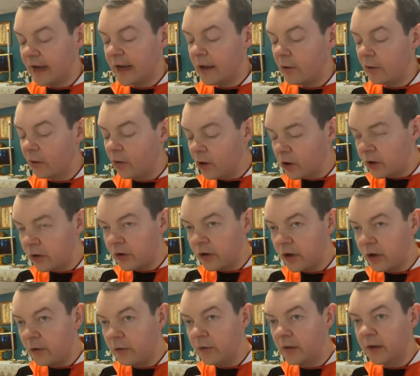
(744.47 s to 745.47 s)
I order
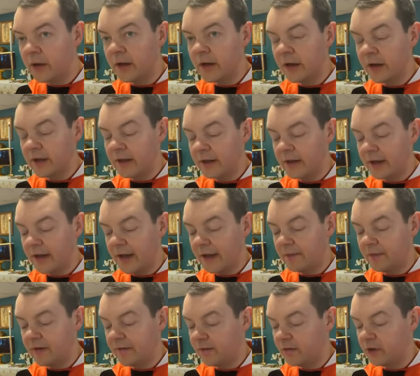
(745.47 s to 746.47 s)
you in the
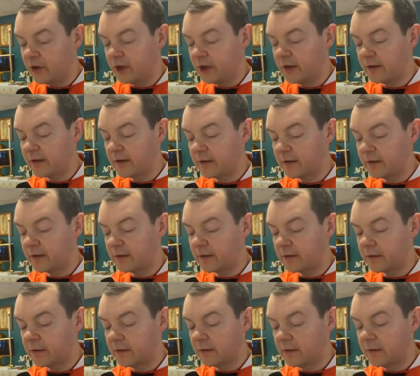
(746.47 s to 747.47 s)
name of Jesus
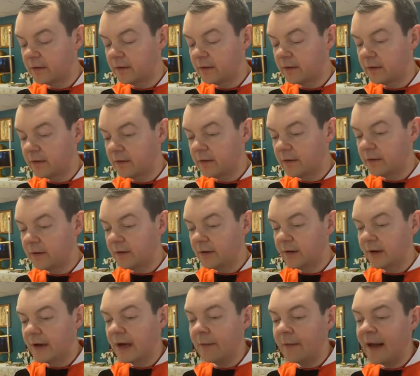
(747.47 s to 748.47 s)

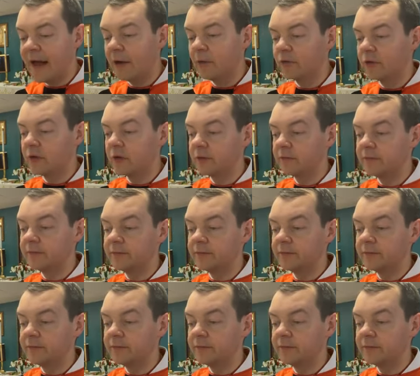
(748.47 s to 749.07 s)
come out.